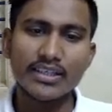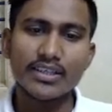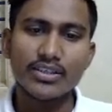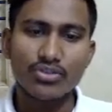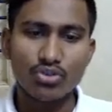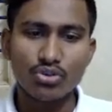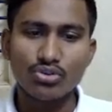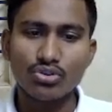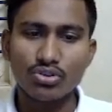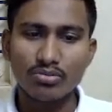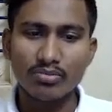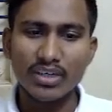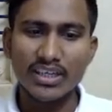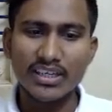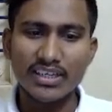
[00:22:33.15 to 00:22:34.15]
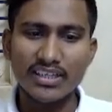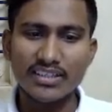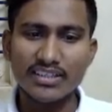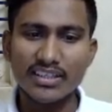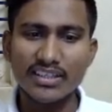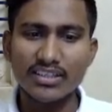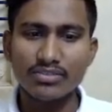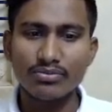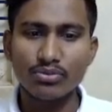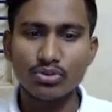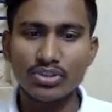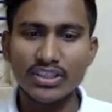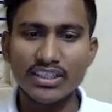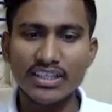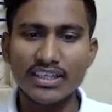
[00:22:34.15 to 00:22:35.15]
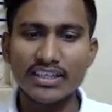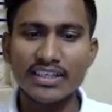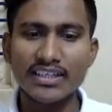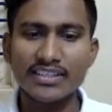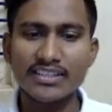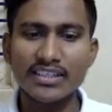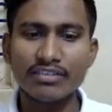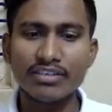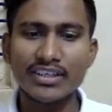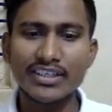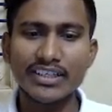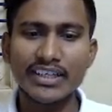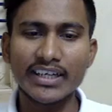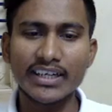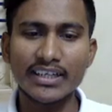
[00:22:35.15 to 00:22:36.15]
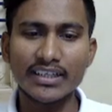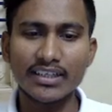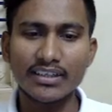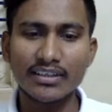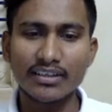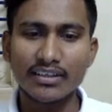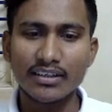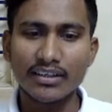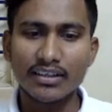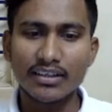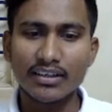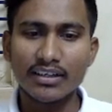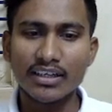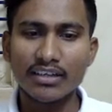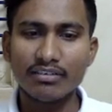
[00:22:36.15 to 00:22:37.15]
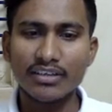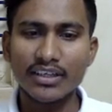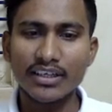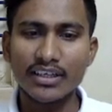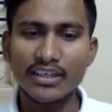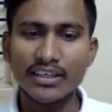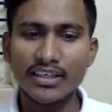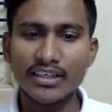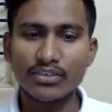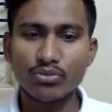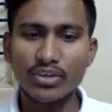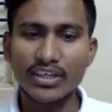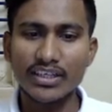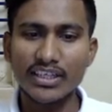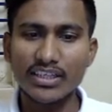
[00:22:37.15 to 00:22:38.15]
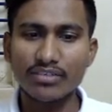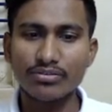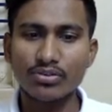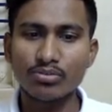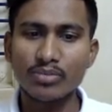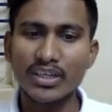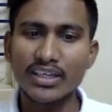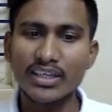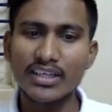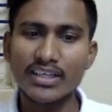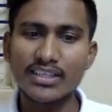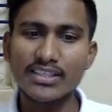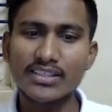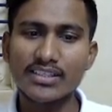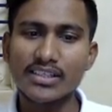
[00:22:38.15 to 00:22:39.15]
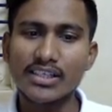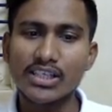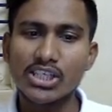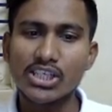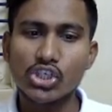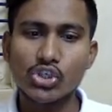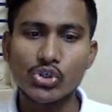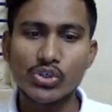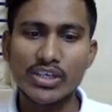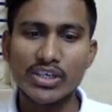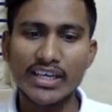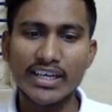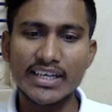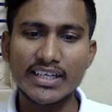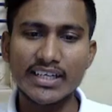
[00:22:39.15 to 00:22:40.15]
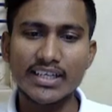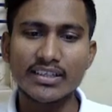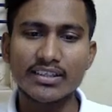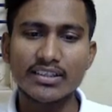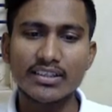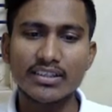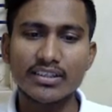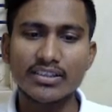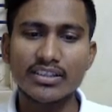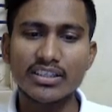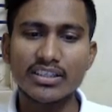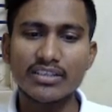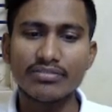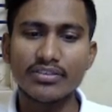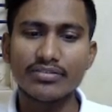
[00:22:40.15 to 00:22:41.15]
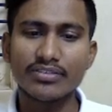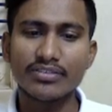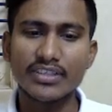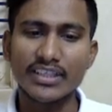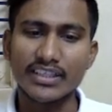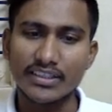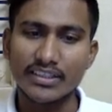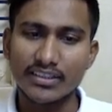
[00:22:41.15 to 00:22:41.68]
So you should minus, that is 1470 and 1120. If you minus, you will get 350.